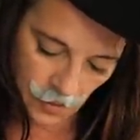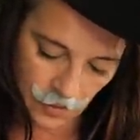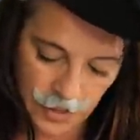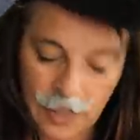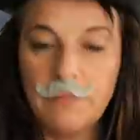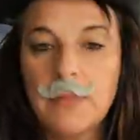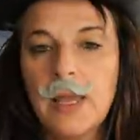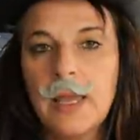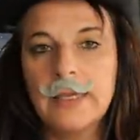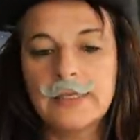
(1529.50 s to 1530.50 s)
Okay,
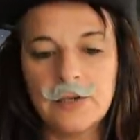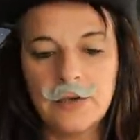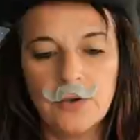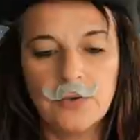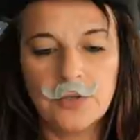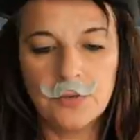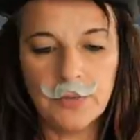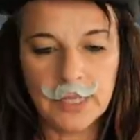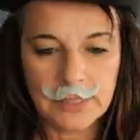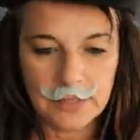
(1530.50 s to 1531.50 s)
so to
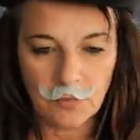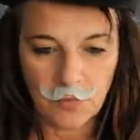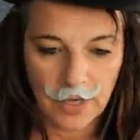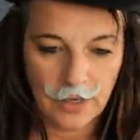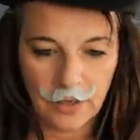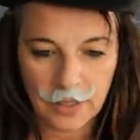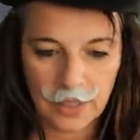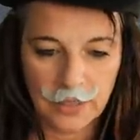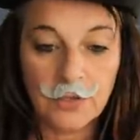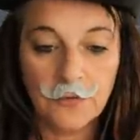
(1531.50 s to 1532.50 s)
meet someone.
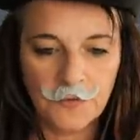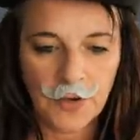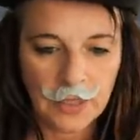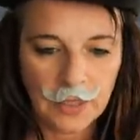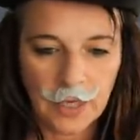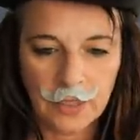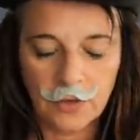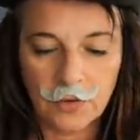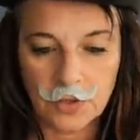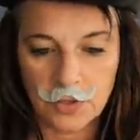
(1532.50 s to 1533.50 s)
Okay, to find again
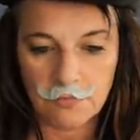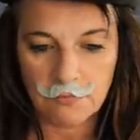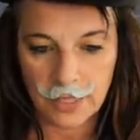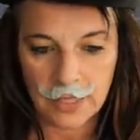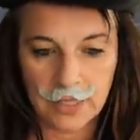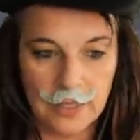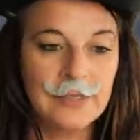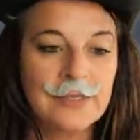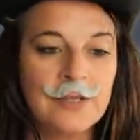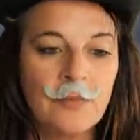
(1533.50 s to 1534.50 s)
or to meet
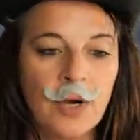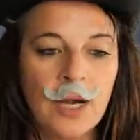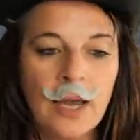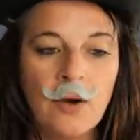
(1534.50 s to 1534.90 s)
someone.